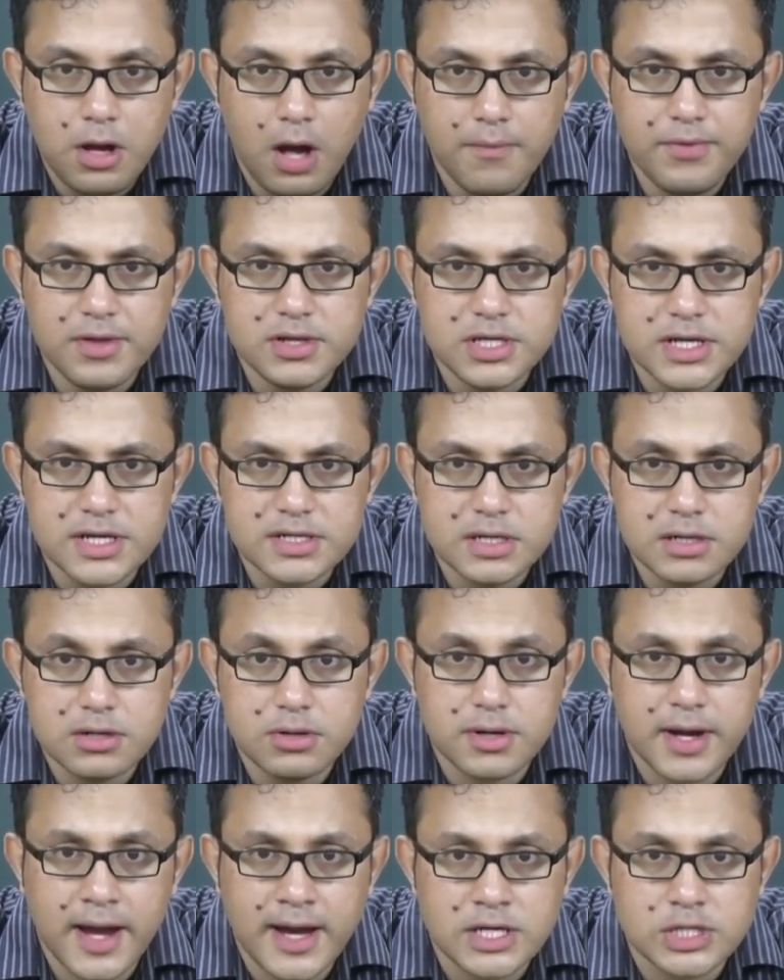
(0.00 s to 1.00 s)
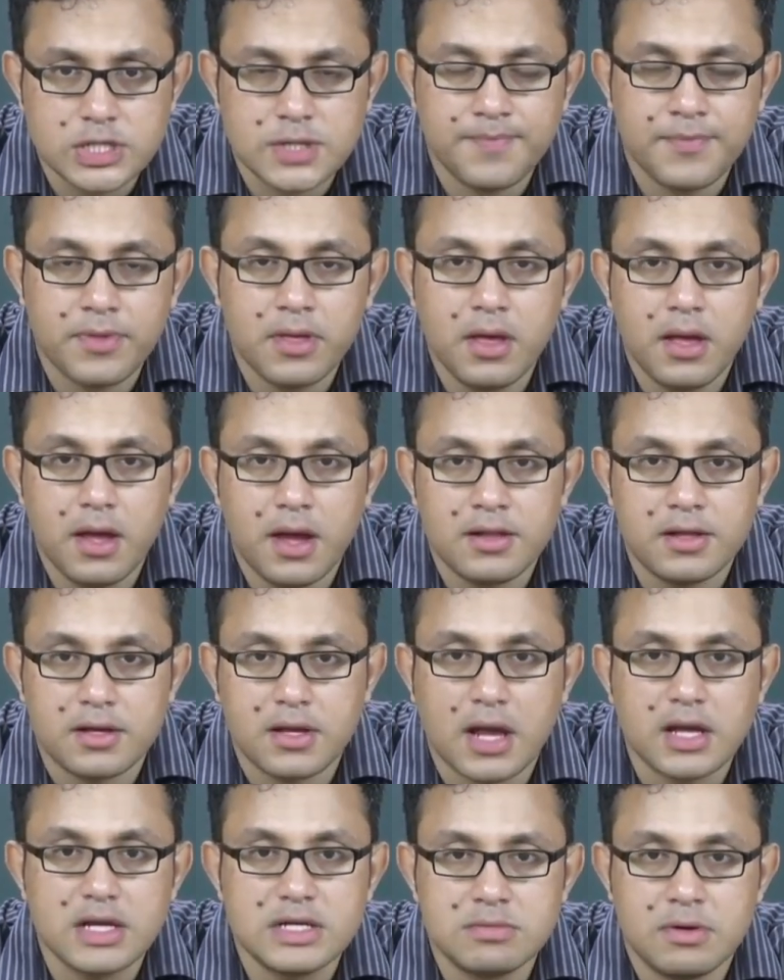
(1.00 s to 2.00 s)
of the gendered location in the
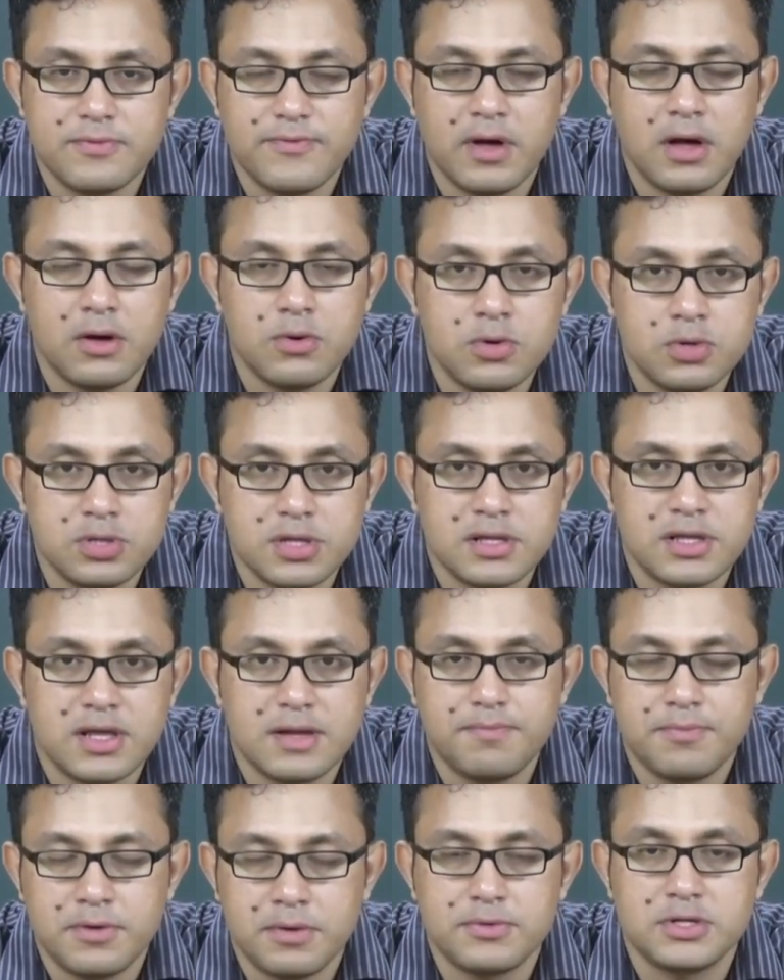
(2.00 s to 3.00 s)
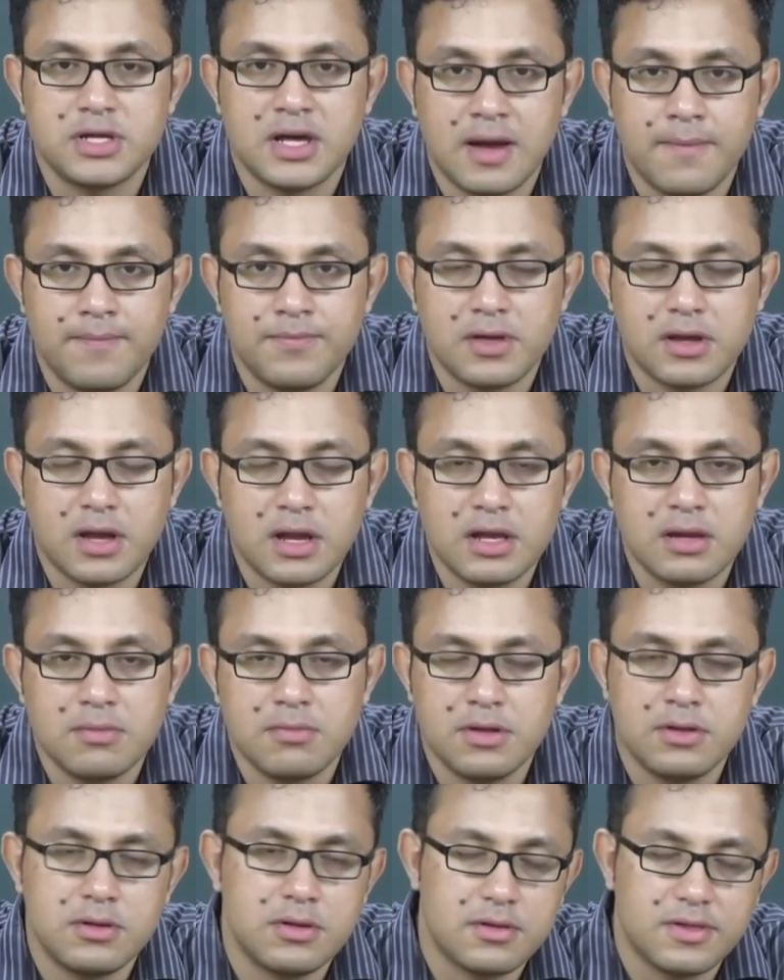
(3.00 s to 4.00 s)
kingdom of Awadh at that point in time, the
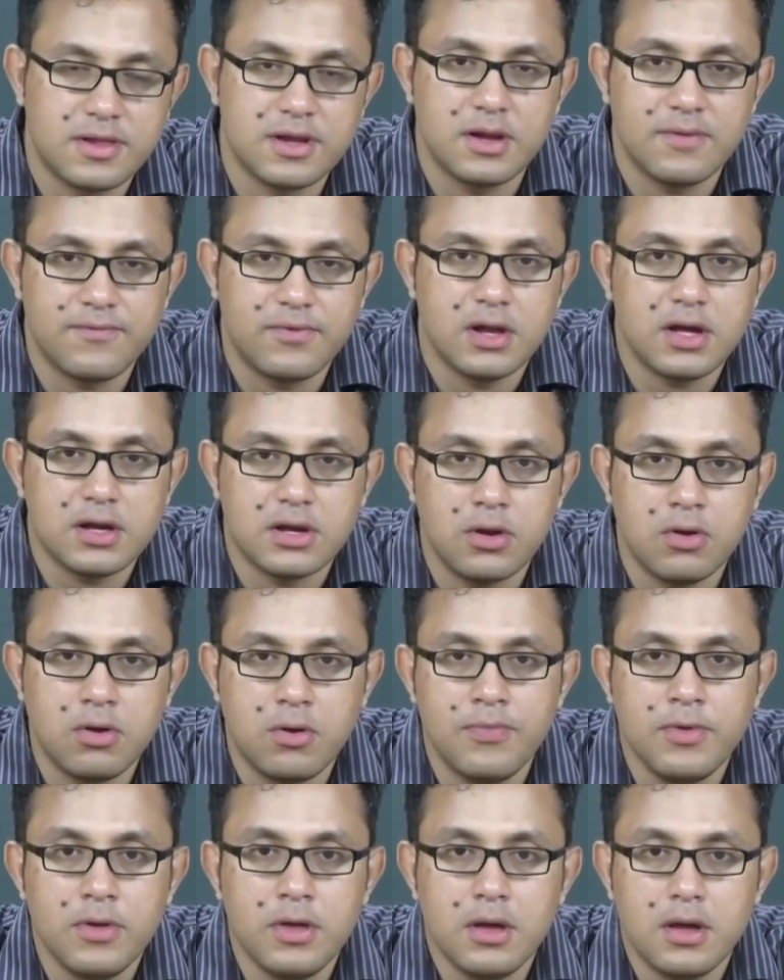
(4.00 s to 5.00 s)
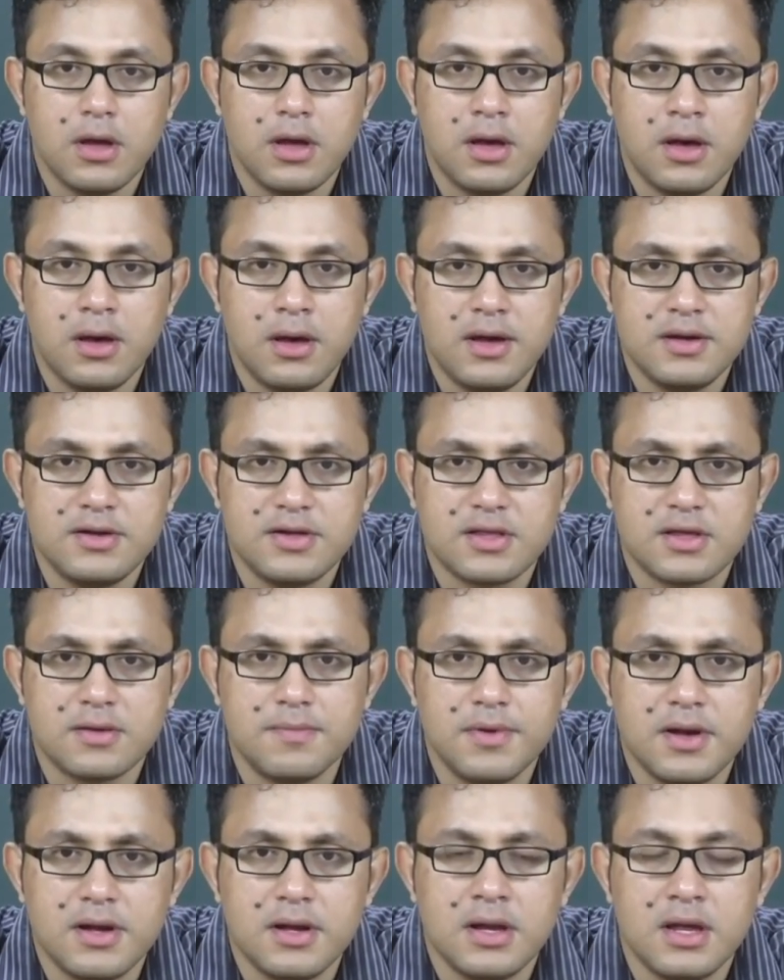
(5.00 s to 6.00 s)
kingdom in the city of Lucknow. Uh, it is
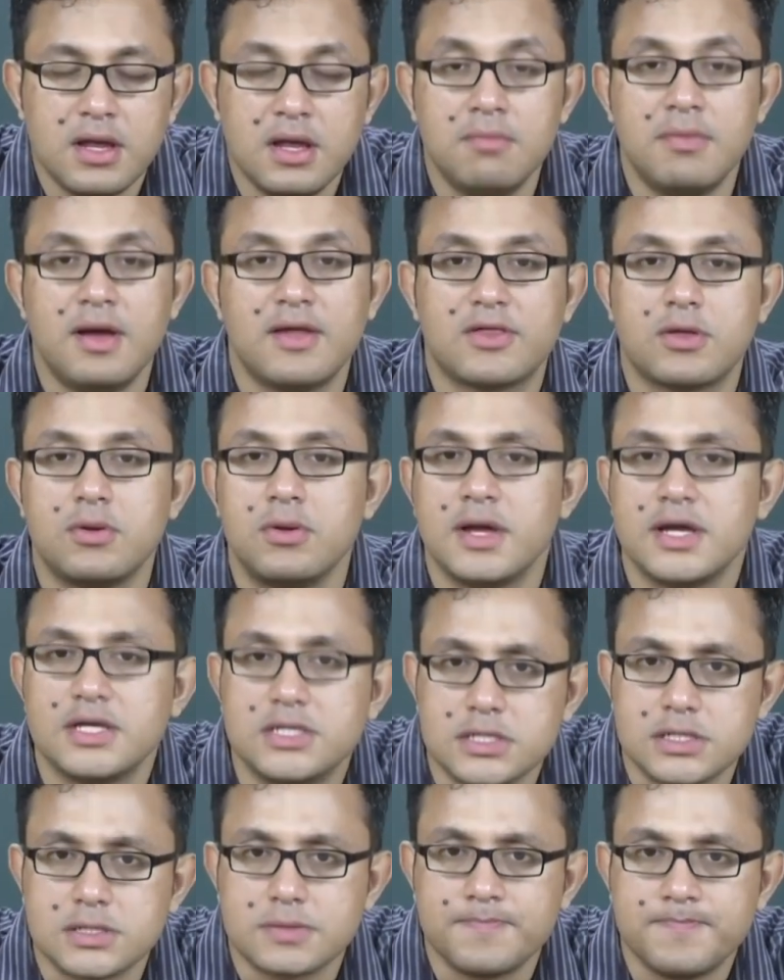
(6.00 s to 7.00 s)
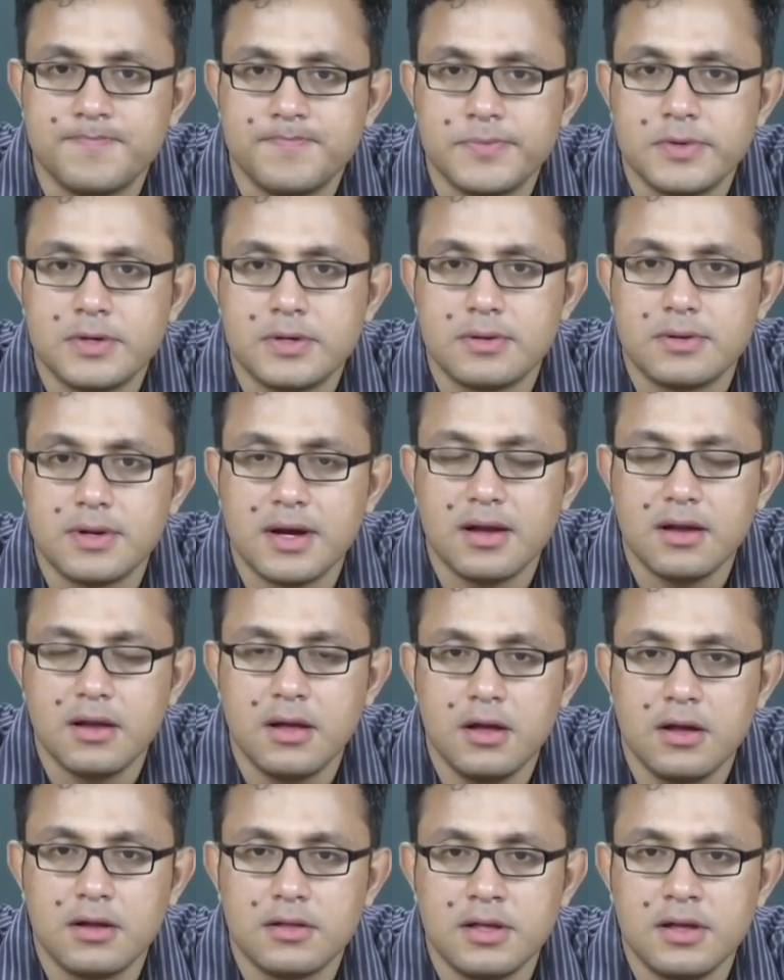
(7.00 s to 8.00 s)
completely emasculated right?
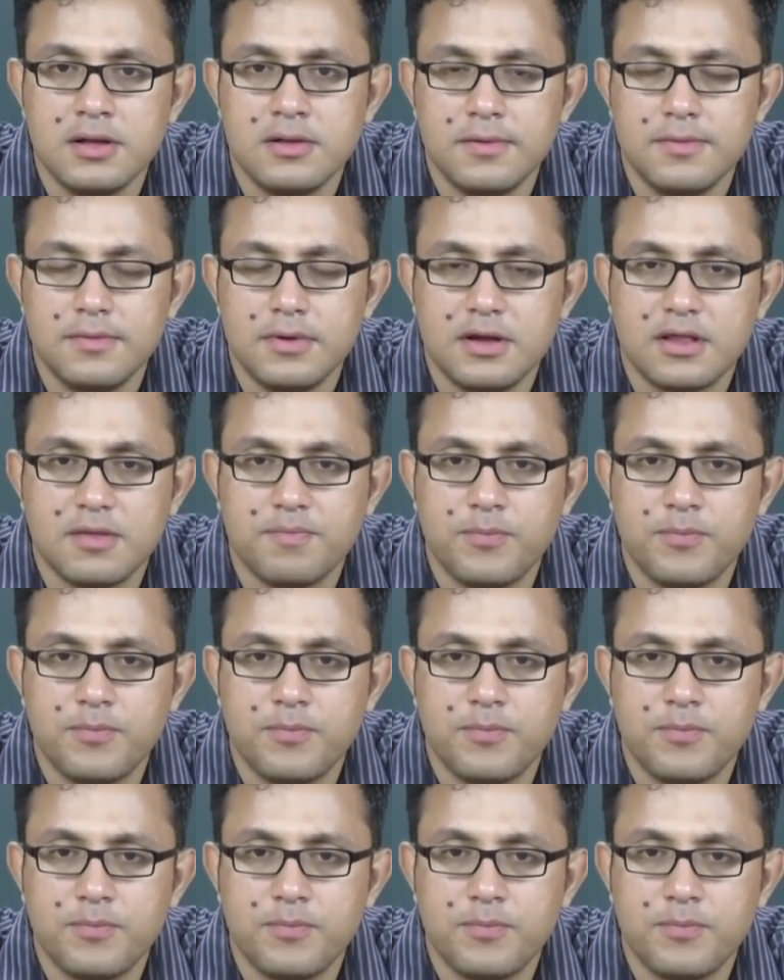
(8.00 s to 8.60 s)
The, the, it's